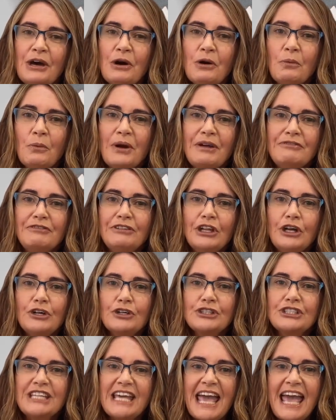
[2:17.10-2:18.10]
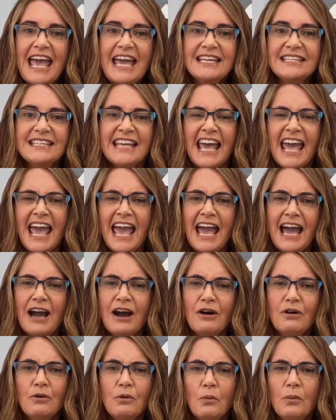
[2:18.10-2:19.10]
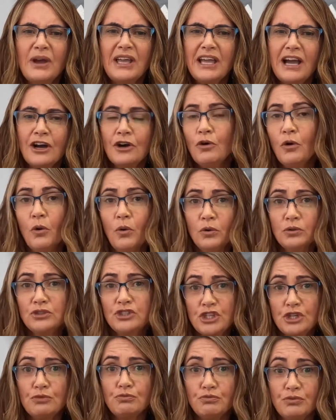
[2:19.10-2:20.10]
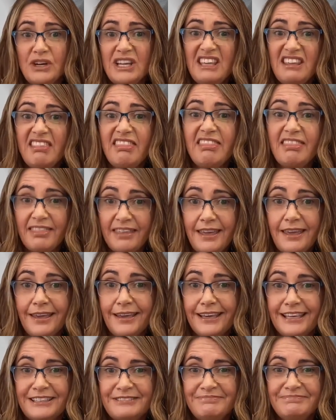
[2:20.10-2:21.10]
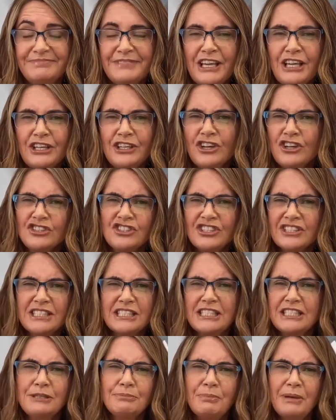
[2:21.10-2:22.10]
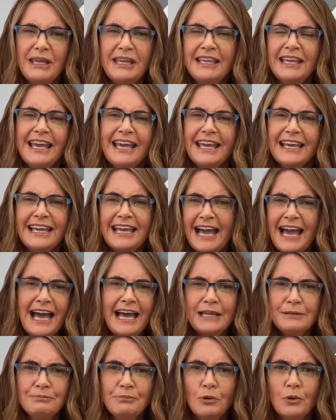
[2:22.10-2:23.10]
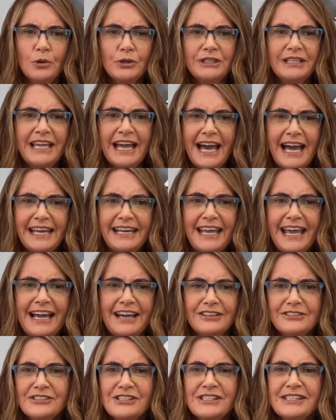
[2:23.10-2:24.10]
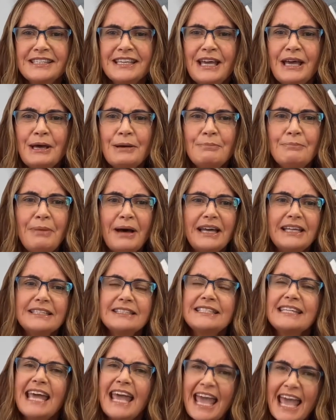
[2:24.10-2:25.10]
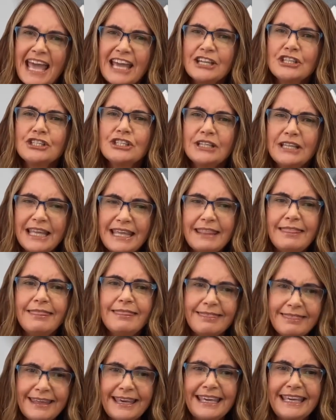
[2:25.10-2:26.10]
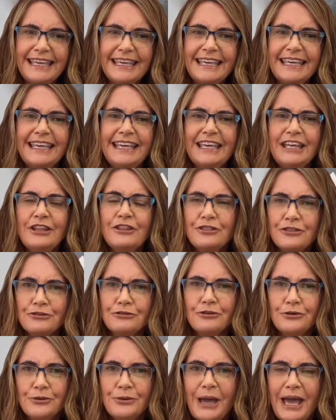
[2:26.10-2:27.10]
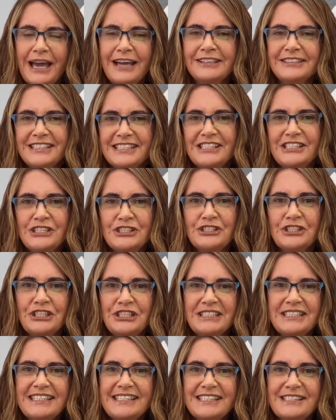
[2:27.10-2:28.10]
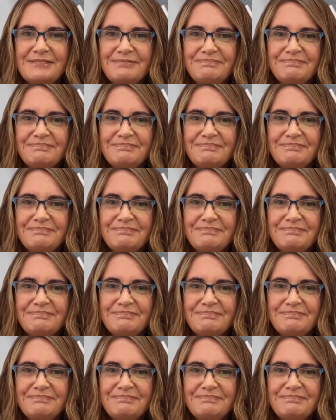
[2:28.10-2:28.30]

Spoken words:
We've looked at how we are called to rethink, not just to be cardboard cutouts, but to actually think through our decisions.